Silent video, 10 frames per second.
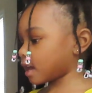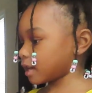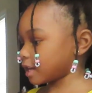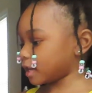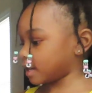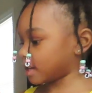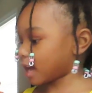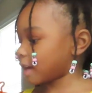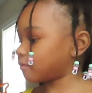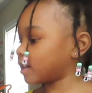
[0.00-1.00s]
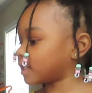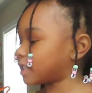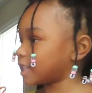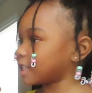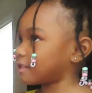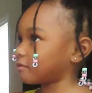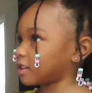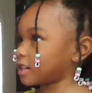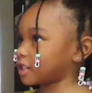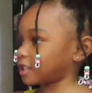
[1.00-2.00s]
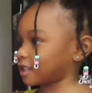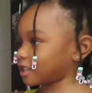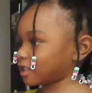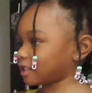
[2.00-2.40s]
Hey, I want this one.